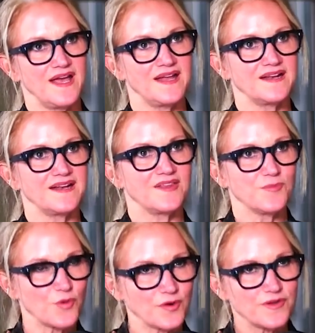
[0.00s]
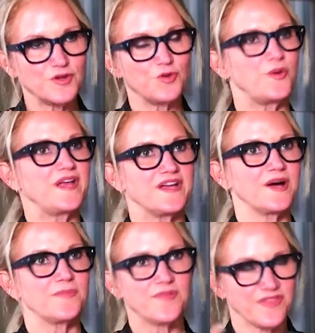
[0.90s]
And the more that you wake
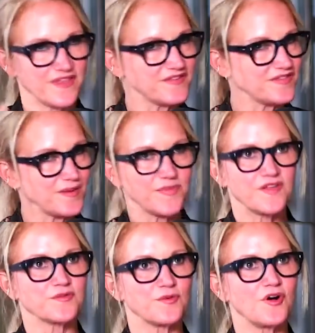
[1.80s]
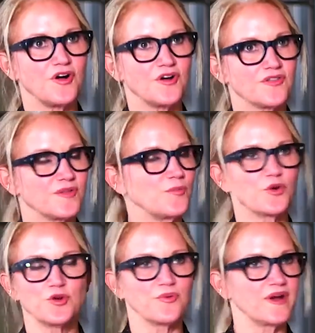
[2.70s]
up and think something's wrong, the
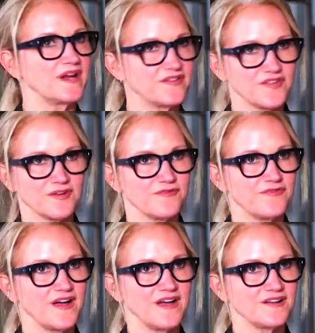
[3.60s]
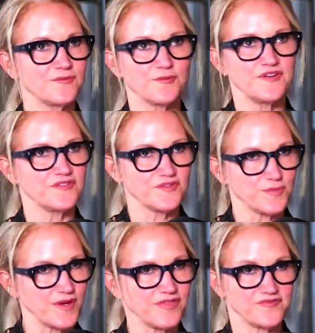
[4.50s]
more your brain is going to find
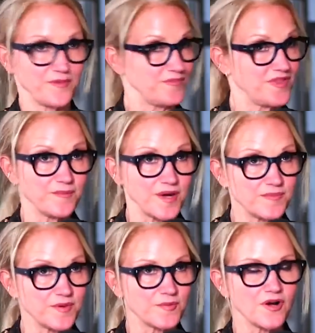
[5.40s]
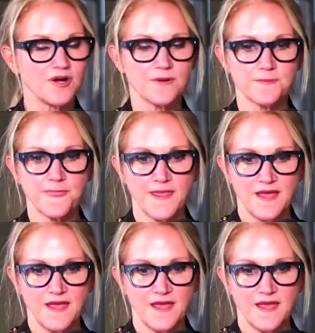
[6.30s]
reasons why something might be wrong.